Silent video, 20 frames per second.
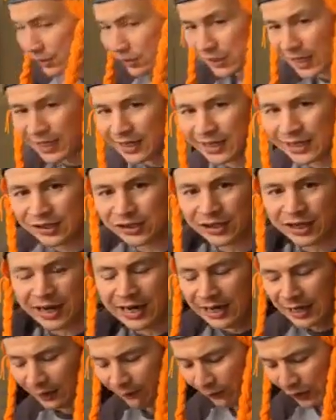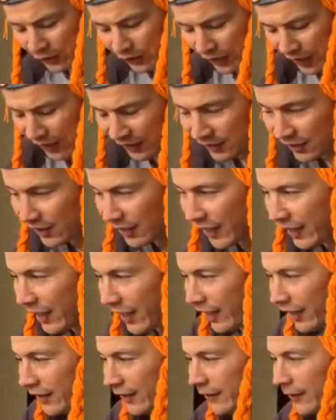Shaky shaky for Jess
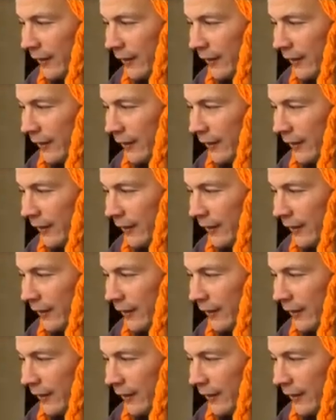there.